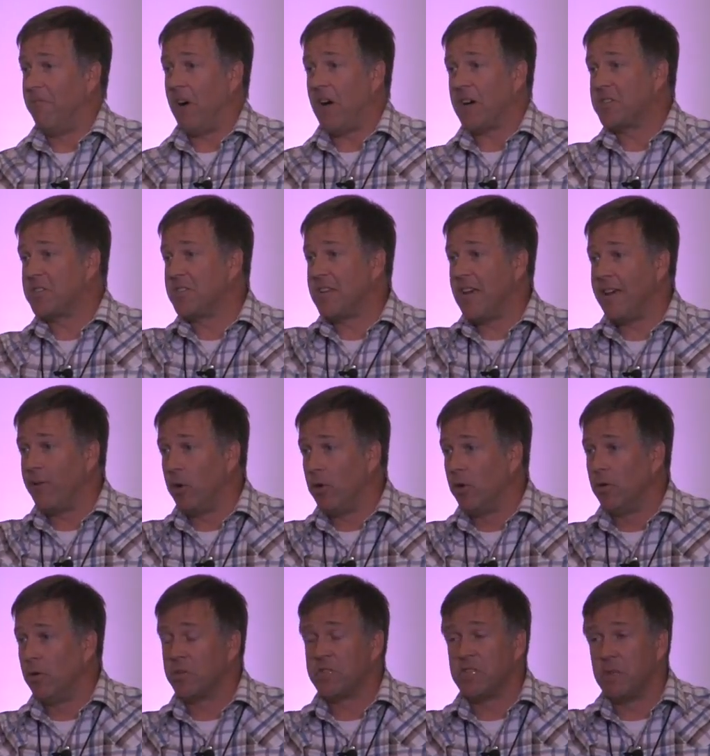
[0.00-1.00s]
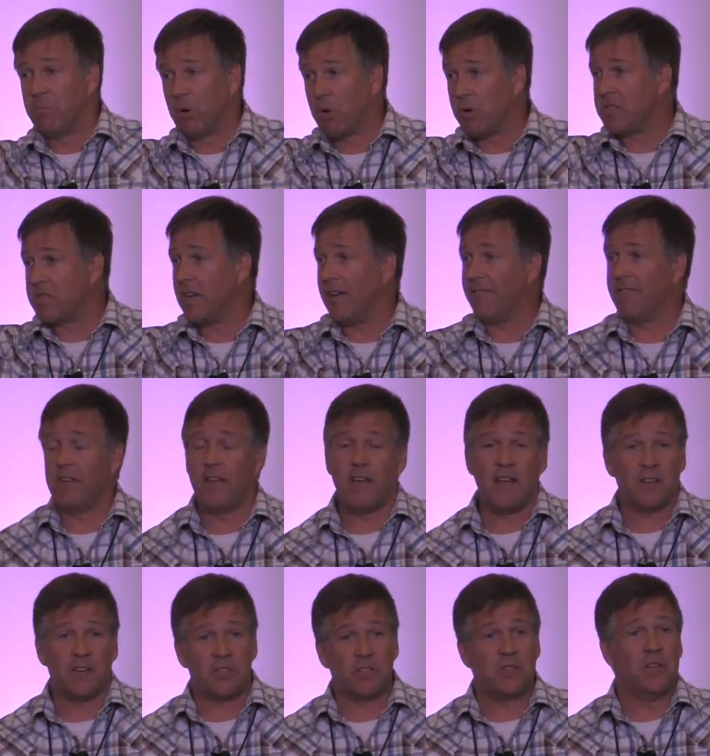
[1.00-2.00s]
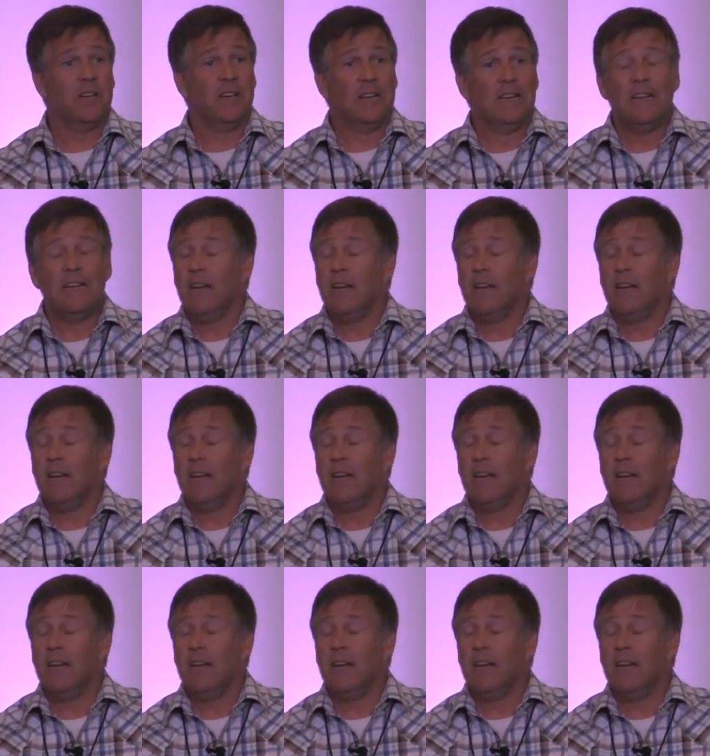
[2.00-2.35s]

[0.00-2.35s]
foxes have holes and the birds have nests.